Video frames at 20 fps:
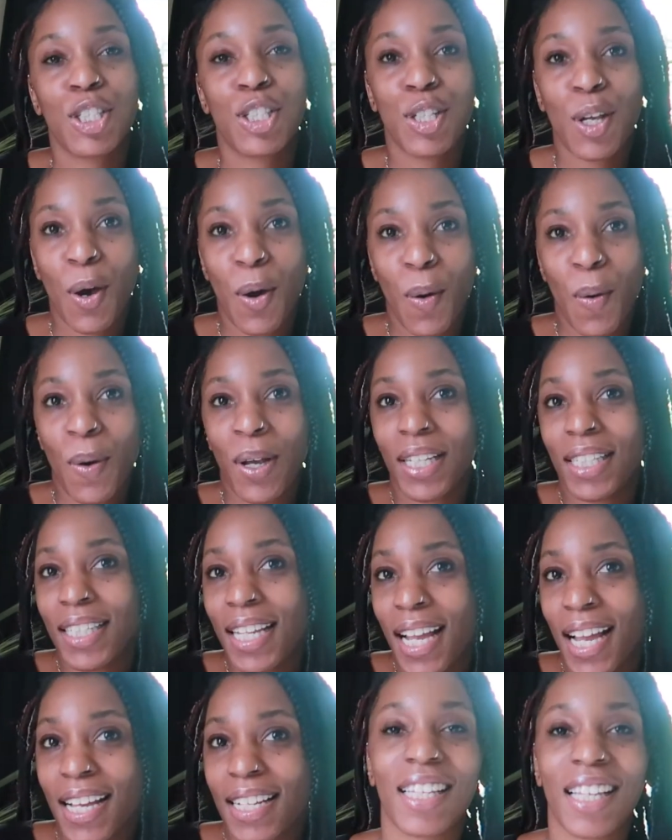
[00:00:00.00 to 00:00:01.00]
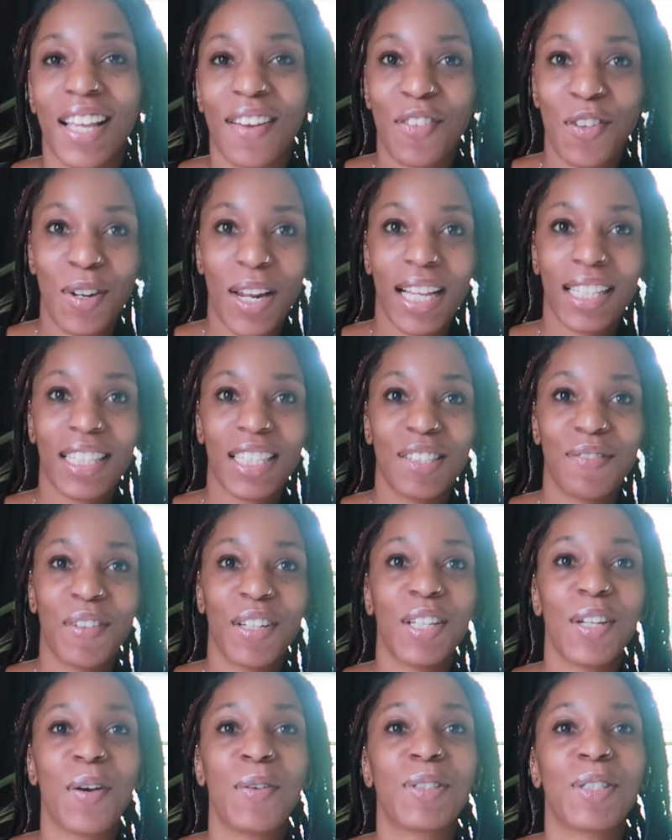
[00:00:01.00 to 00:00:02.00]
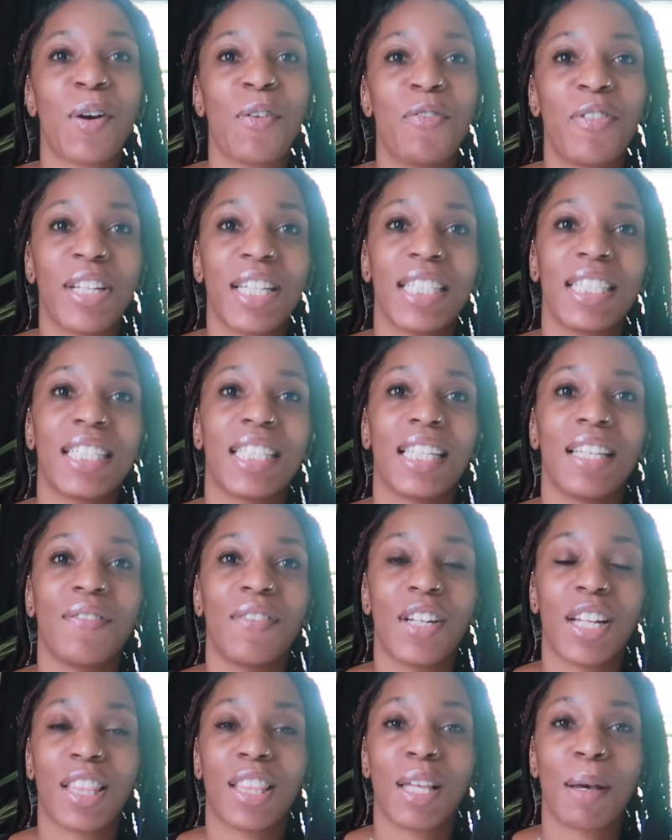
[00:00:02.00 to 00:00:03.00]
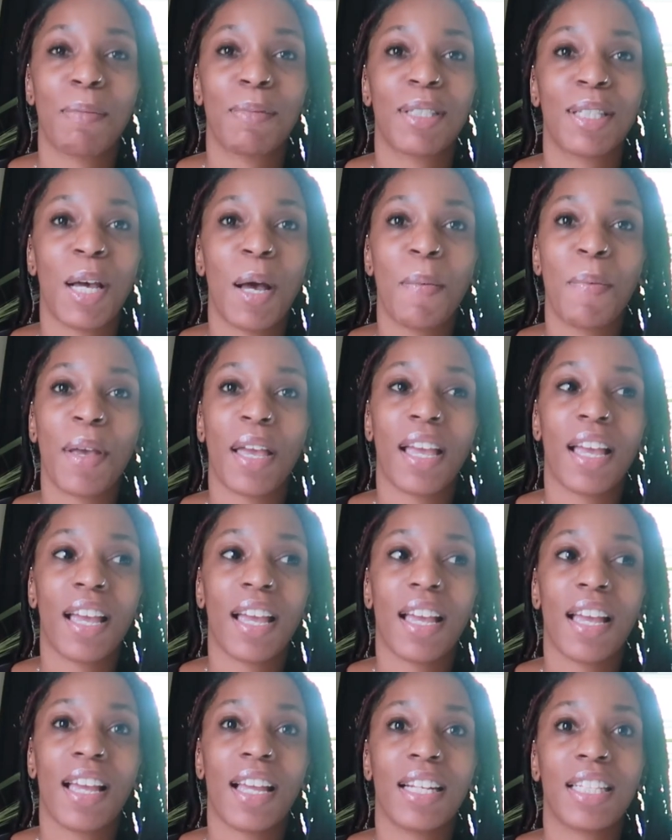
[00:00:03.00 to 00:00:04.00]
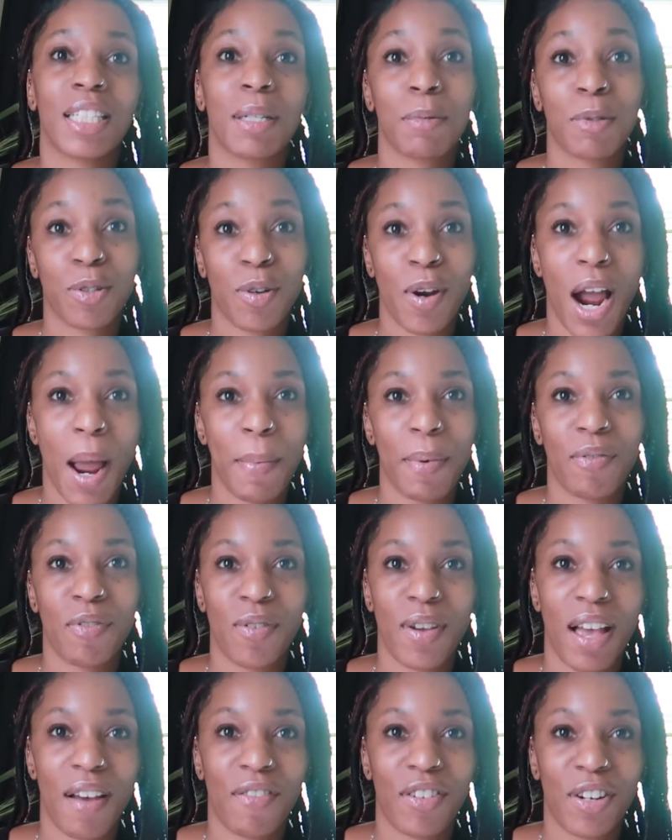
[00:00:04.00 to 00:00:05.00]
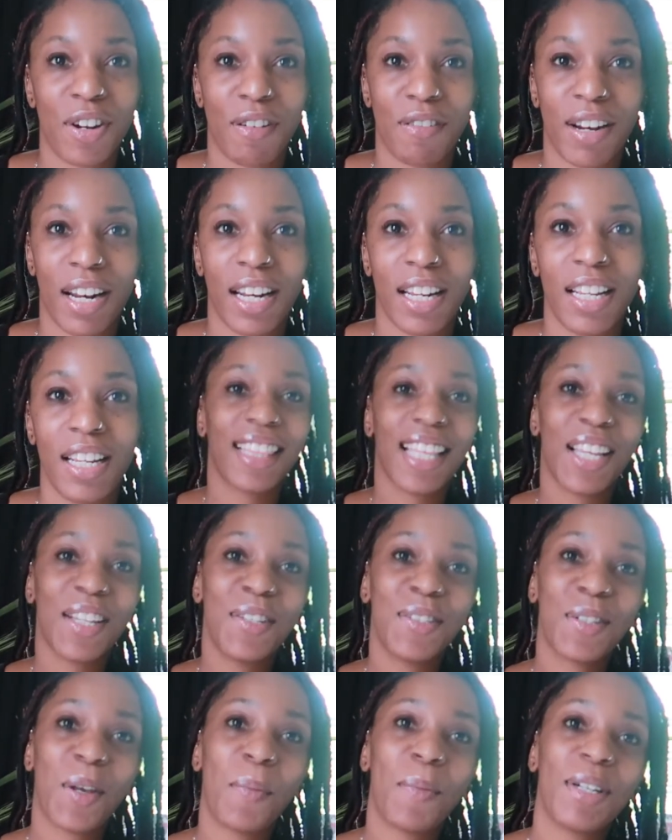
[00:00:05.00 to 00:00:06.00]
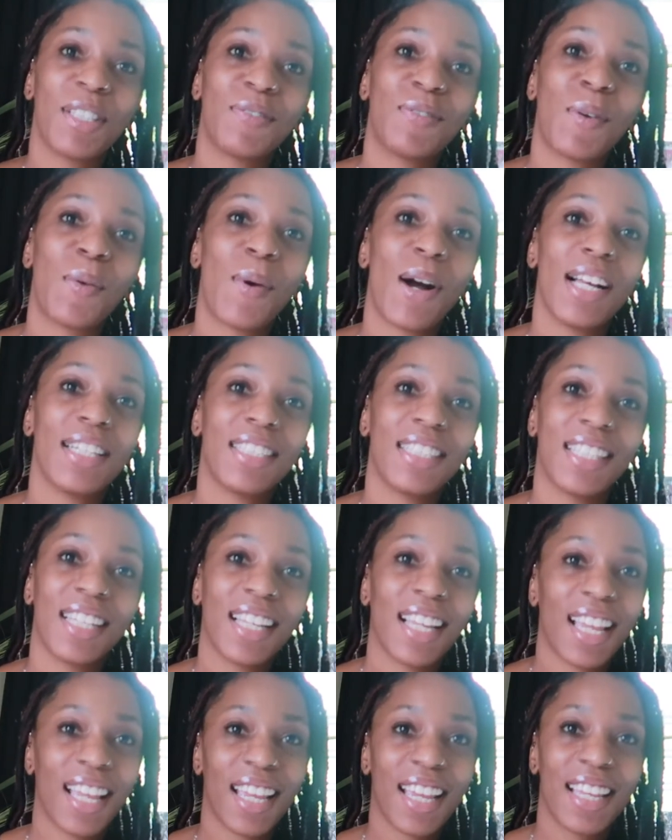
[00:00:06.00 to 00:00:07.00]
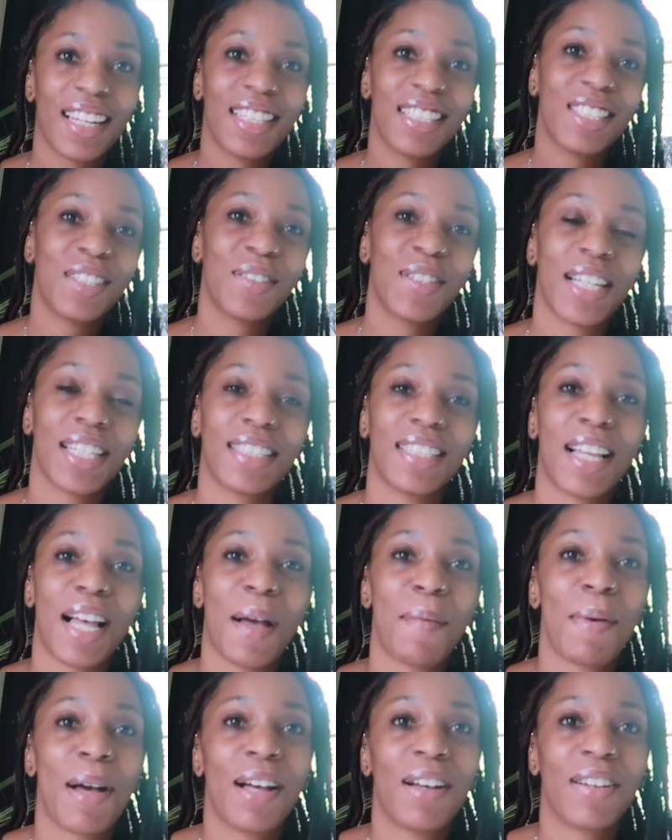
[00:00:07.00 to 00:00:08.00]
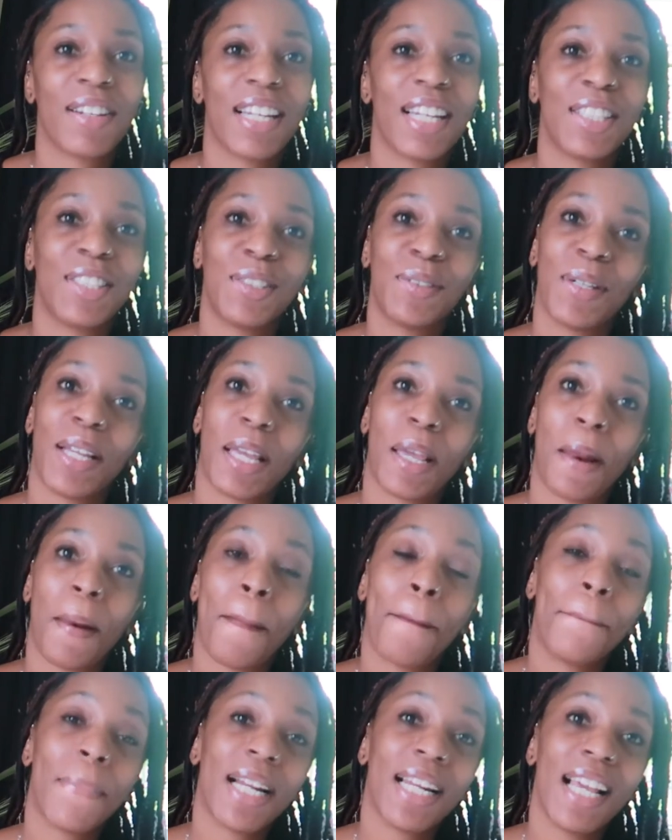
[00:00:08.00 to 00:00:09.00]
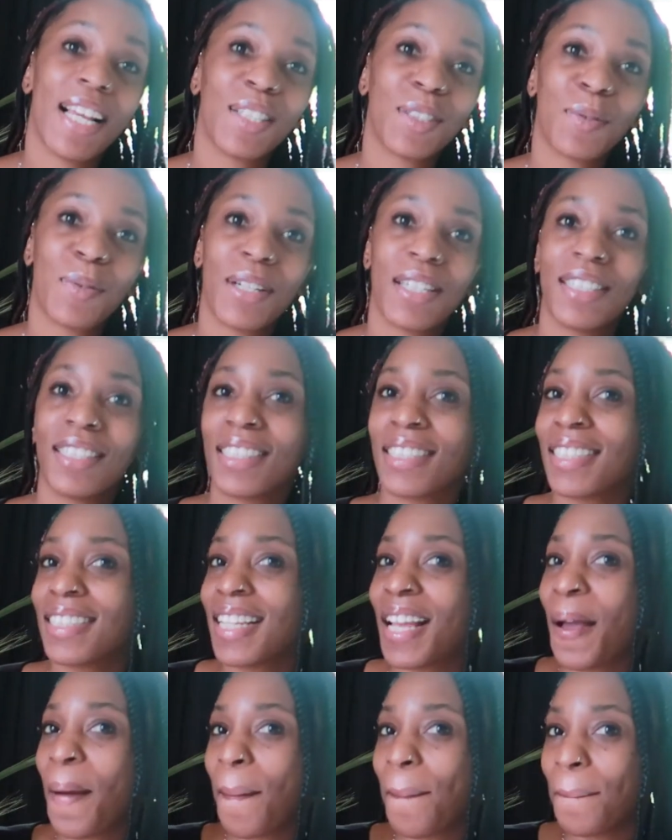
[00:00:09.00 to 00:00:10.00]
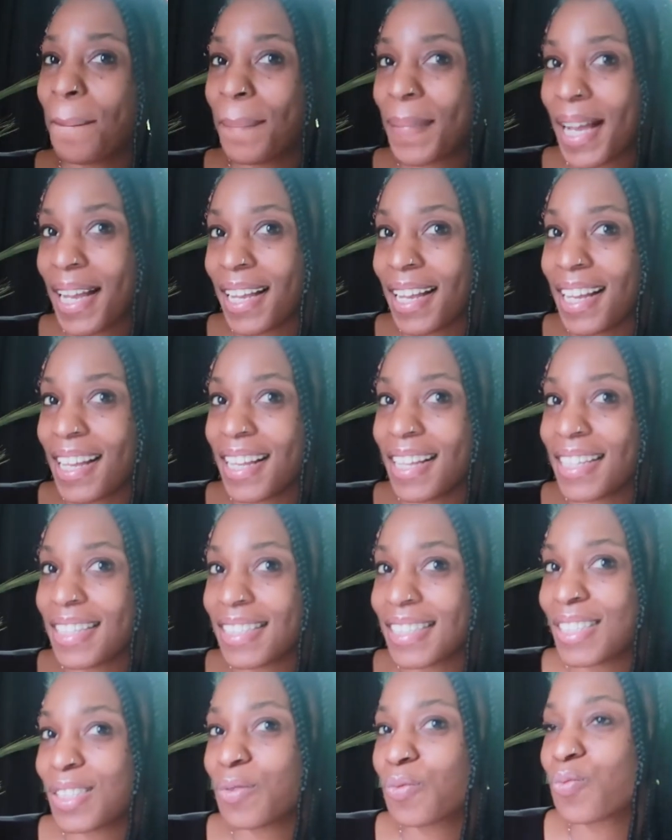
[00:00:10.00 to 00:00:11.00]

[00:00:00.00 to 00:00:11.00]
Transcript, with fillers: So yeah, if you like this video, don't forget to give it a thumbs up and subscribe if you haven't already. Thank you so much for watching, and until next time, I'll catch you in my next one. Bye guys.